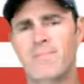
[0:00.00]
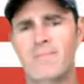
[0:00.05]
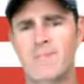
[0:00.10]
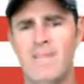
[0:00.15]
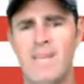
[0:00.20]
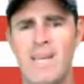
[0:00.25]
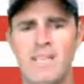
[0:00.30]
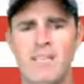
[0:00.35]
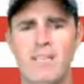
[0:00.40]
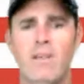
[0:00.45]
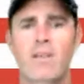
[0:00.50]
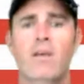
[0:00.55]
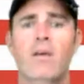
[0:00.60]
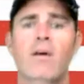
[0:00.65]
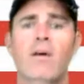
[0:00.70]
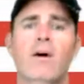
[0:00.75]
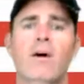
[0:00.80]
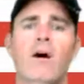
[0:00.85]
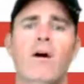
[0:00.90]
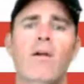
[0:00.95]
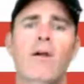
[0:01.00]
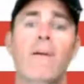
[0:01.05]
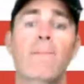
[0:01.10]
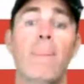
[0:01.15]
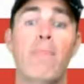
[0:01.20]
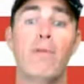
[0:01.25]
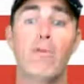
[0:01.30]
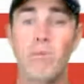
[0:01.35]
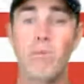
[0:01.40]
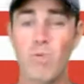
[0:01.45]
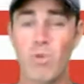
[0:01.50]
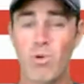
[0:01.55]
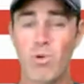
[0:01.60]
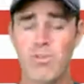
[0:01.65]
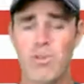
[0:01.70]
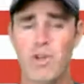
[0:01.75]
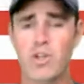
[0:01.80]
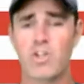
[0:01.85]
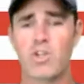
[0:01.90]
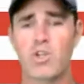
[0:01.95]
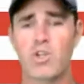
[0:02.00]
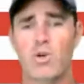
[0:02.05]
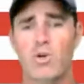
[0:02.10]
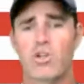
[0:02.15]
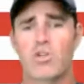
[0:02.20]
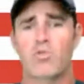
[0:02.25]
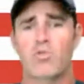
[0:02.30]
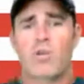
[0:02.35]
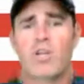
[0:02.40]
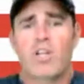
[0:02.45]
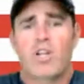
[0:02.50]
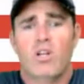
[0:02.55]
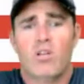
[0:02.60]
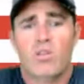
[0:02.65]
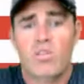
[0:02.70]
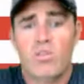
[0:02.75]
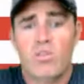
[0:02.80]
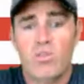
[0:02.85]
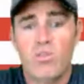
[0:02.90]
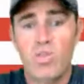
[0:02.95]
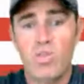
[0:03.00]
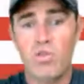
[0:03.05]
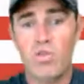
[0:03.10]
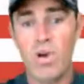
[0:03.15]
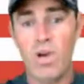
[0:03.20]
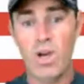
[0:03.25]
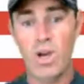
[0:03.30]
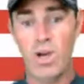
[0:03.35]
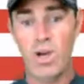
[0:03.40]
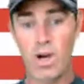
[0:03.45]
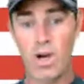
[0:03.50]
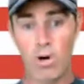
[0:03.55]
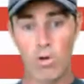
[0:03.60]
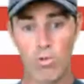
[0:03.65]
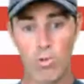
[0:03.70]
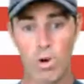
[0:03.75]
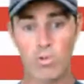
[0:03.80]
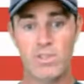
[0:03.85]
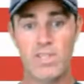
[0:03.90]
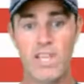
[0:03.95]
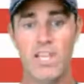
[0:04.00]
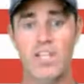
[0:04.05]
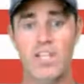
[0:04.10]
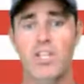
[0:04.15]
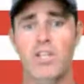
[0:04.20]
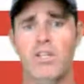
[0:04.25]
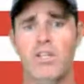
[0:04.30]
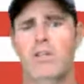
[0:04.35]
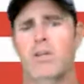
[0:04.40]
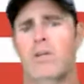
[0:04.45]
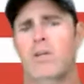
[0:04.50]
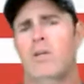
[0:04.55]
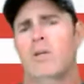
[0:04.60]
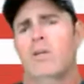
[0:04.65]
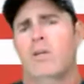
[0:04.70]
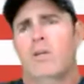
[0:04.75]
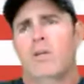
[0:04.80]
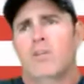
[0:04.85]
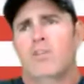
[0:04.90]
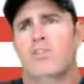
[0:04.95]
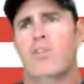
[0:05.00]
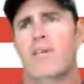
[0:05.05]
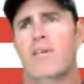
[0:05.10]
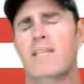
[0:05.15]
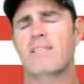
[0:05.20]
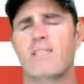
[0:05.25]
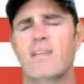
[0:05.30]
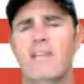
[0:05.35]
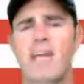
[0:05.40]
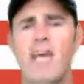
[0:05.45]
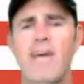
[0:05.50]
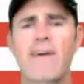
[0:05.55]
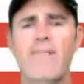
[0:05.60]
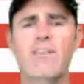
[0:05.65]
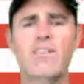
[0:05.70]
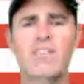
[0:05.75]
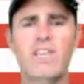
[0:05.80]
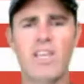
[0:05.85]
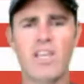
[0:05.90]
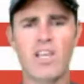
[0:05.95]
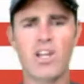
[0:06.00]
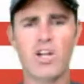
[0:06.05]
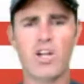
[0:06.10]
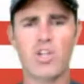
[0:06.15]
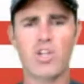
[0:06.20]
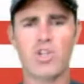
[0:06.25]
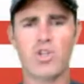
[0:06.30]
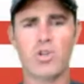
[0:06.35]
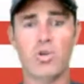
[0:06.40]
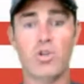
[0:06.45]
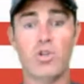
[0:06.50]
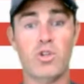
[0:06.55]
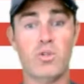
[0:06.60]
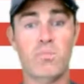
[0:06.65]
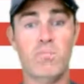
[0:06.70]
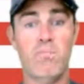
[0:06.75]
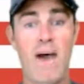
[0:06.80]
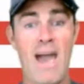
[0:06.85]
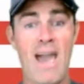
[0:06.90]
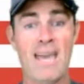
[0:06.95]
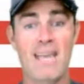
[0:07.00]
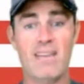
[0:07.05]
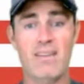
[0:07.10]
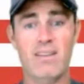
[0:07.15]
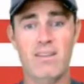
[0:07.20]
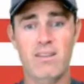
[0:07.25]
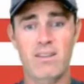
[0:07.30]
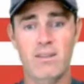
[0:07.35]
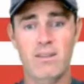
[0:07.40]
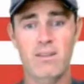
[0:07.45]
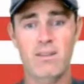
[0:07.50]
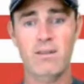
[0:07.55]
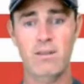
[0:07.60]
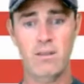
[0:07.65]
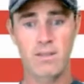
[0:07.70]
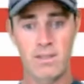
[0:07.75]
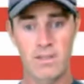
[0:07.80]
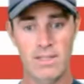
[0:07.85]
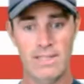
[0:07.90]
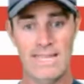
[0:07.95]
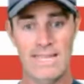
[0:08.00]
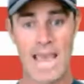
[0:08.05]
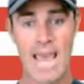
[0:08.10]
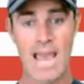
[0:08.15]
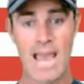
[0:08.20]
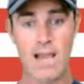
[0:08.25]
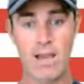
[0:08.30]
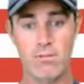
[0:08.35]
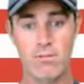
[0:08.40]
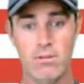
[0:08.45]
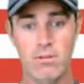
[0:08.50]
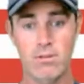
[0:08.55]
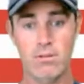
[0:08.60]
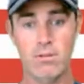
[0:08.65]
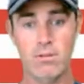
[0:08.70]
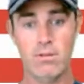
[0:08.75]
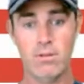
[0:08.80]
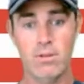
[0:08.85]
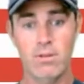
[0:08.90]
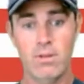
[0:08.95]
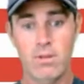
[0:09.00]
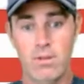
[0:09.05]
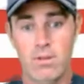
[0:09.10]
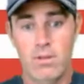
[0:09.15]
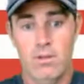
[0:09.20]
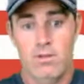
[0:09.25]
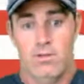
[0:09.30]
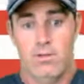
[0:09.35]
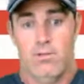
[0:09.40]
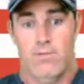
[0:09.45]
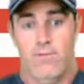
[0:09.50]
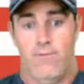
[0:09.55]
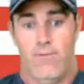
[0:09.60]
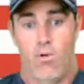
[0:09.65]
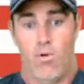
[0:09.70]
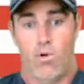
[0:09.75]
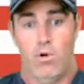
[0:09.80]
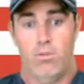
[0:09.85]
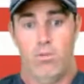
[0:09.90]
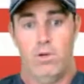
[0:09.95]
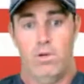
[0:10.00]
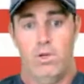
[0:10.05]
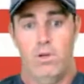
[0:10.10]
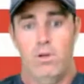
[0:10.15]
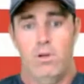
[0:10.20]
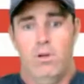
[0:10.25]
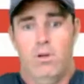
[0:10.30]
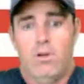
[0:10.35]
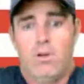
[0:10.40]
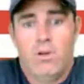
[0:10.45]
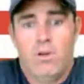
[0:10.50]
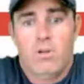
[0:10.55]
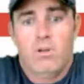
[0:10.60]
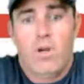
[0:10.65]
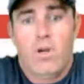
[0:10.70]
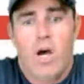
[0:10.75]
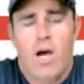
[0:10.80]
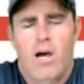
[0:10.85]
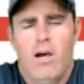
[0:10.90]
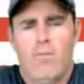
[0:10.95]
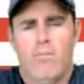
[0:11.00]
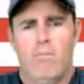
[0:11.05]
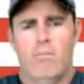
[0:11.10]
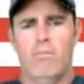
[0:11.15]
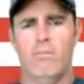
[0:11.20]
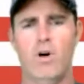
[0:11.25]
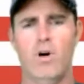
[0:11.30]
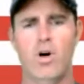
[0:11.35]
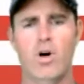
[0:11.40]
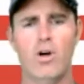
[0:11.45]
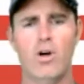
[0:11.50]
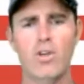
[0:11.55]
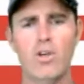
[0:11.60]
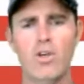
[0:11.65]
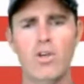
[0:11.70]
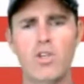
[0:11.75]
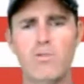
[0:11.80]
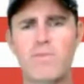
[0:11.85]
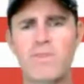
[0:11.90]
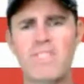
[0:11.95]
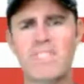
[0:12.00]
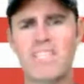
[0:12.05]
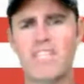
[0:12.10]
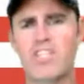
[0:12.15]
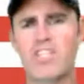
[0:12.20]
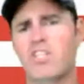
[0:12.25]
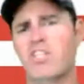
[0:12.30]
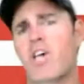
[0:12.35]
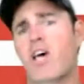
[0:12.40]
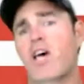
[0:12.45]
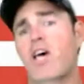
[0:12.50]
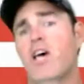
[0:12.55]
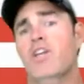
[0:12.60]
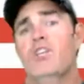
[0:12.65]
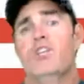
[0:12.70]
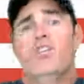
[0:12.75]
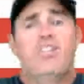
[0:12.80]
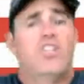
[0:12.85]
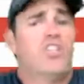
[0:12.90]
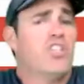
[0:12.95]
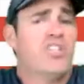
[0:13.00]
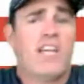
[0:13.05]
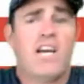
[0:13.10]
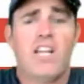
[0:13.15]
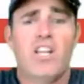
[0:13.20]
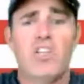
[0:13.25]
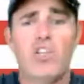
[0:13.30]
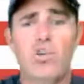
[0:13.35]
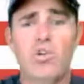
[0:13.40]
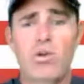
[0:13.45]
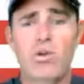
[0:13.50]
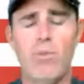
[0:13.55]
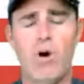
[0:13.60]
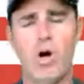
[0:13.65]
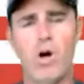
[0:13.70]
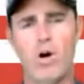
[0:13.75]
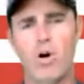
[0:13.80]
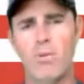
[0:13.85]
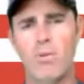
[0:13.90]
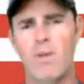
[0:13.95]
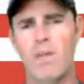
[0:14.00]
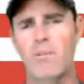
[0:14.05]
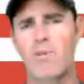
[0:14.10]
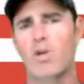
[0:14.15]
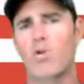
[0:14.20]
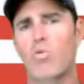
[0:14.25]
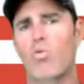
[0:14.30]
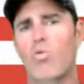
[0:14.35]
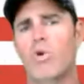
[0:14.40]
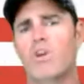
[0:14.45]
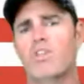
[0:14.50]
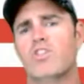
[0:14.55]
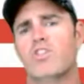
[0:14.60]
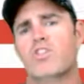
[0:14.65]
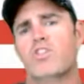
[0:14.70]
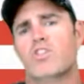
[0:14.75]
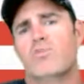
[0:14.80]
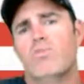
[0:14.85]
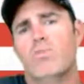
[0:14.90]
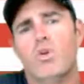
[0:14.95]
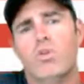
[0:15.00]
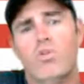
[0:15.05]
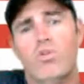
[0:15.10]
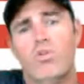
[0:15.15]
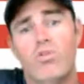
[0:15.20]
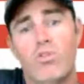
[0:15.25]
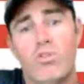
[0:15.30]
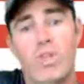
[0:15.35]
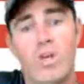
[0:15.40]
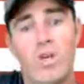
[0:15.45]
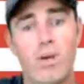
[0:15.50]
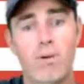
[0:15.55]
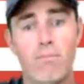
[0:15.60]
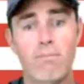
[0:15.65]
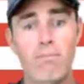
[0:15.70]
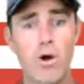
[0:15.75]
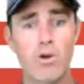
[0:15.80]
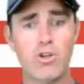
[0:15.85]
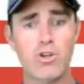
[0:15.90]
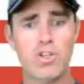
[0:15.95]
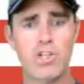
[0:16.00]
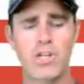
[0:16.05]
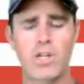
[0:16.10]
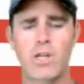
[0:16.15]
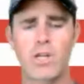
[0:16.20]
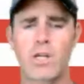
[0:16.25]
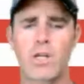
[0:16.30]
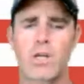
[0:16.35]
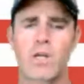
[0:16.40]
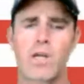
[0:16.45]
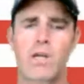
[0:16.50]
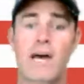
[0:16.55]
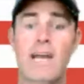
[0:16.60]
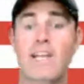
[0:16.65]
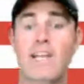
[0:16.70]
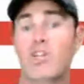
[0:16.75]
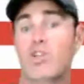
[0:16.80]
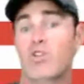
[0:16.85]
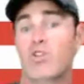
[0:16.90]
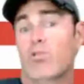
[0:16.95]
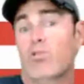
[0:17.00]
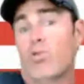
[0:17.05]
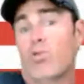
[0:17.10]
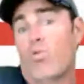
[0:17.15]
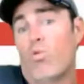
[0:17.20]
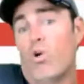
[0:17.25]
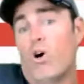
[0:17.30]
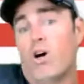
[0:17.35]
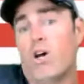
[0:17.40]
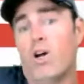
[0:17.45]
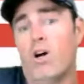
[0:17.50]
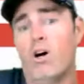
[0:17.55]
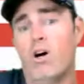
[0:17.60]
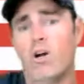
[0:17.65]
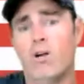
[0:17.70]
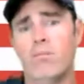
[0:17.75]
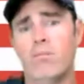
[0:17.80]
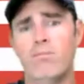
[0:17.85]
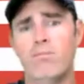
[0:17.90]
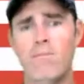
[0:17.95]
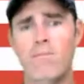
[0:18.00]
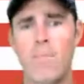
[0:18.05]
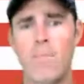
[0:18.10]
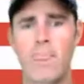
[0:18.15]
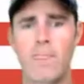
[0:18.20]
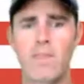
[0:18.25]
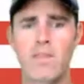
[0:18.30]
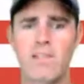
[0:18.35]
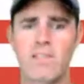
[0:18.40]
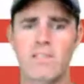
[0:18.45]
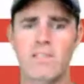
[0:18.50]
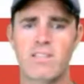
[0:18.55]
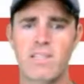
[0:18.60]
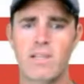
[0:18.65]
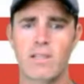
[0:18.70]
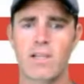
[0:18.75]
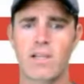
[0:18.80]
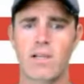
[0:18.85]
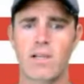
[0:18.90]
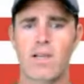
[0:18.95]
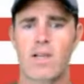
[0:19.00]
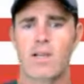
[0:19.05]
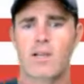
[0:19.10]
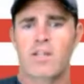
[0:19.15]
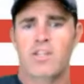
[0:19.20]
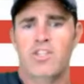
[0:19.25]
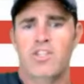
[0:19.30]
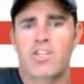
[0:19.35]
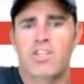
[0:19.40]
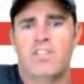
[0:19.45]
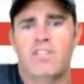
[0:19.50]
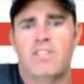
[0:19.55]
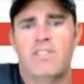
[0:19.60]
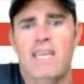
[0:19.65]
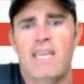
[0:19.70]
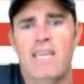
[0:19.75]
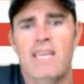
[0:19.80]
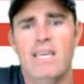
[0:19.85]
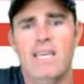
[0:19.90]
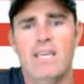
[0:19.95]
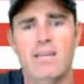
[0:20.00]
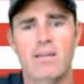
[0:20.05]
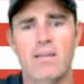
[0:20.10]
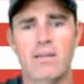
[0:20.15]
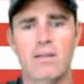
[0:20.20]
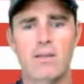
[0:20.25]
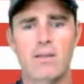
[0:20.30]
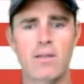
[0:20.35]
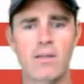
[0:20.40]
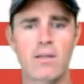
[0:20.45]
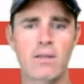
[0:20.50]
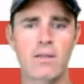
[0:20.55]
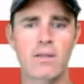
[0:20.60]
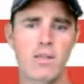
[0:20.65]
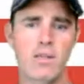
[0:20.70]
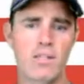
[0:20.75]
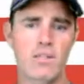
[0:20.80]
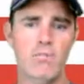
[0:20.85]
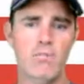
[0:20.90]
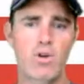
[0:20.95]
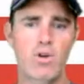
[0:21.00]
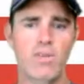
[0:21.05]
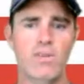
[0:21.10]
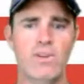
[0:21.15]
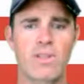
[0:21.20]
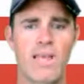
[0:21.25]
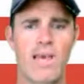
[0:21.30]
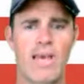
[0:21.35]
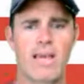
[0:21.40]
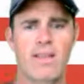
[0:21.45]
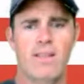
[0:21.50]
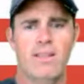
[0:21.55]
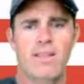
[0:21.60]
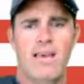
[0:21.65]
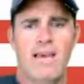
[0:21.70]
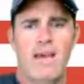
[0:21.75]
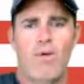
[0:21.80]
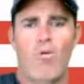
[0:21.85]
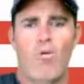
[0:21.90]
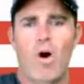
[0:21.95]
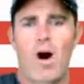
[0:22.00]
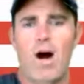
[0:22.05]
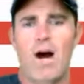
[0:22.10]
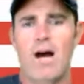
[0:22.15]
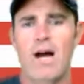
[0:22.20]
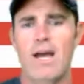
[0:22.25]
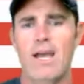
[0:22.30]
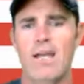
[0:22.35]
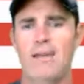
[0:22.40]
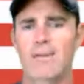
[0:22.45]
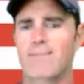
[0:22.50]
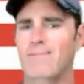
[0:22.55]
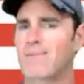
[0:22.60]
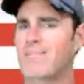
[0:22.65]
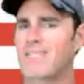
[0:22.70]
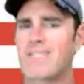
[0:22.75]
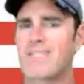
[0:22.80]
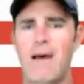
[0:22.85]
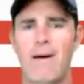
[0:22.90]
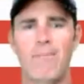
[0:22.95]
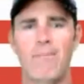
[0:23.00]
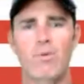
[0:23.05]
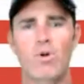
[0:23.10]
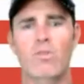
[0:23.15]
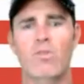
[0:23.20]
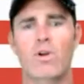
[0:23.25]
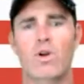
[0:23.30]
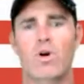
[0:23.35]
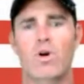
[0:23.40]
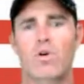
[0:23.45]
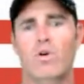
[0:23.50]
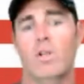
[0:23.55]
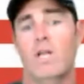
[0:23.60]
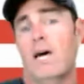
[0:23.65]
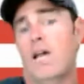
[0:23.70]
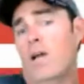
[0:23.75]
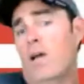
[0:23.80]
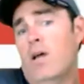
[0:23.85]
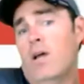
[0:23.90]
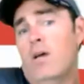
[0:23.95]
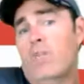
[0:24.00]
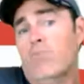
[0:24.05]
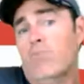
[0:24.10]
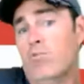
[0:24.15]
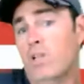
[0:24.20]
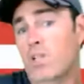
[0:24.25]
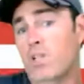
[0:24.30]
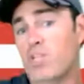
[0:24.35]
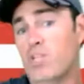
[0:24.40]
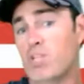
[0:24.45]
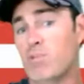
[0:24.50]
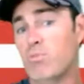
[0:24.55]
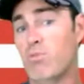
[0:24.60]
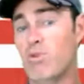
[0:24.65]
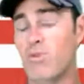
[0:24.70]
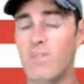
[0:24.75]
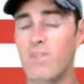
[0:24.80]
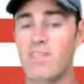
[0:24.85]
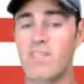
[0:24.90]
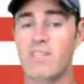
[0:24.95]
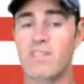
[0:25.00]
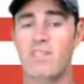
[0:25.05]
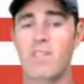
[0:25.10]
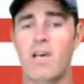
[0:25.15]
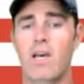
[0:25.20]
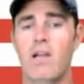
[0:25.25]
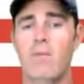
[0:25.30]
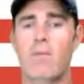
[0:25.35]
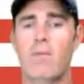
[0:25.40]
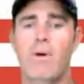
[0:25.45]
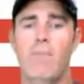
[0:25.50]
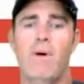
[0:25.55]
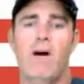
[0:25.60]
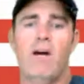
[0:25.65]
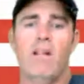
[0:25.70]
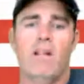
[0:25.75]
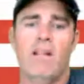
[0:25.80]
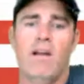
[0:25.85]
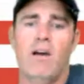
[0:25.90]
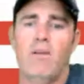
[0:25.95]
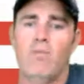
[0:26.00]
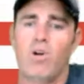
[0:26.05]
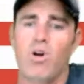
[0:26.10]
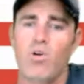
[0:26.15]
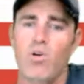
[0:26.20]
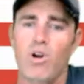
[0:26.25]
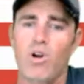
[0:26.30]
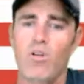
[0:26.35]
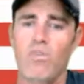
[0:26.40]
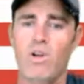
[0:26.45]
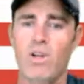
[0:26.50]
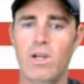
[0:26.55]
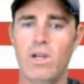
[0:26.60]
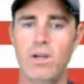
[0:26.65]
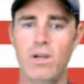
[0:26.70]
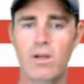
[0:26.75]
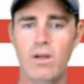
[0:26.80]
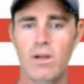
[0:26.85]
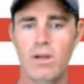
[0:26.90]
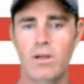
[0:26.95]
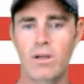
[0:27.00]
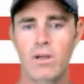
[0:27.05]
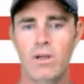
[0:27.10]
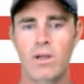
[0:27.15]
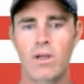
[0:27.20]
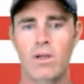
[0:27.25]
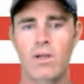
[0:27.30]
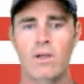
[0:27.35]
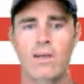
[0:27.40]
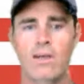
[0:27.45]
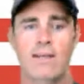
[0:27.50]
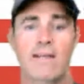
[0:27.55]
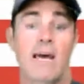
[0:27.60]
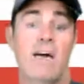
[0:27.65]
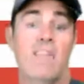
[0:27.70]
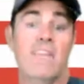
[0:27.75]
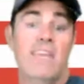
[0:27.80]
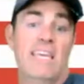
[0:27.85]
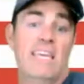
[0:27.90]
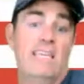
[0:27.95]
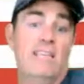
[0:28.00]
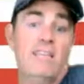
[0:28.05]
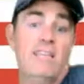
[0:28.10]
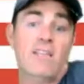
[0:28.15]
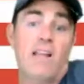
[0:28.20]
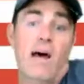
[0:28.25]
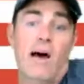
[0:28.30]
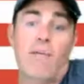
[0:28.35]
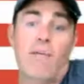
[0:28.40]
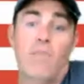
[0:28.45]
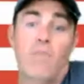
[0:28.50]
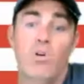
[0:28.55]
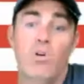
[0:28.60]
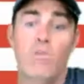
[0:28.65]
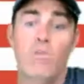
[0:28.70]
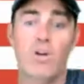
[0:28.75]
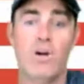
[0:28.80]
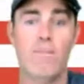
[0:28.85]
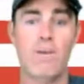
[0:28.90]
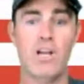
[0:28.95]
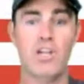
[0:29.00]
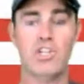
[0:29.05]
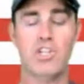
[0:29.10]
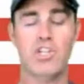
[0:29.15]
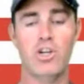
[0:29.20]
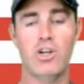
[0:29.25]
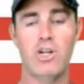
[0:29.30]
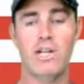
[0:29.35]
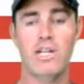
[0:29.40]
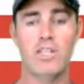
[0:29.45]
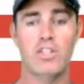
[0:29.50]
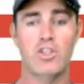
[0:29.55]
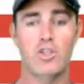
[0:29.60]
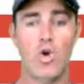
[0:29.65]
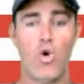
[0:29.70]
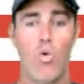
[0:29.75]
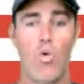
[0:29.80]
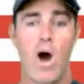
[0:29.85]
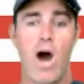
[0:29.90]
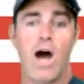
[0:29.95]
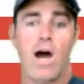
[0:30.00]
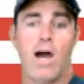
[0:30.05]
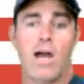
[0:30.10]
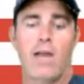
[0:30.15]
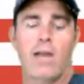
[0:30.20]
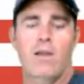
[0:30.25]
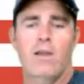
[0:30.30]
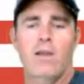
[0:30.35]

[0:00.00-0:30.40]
Nice. All right. Remember, with our shoulders, we can also do a rotation. So going to have us taking our shoulders back, down, forward, up, all those positions. And you can just kind of do them all maybe in one smooth motion. I can do it with one arm. You can see, look, just the N is moving. That Y, it's not moving a whole lot. I'm really just moving this side of my body. Now I'm going over here. And now the N's not moving on my shirt. It's the Y.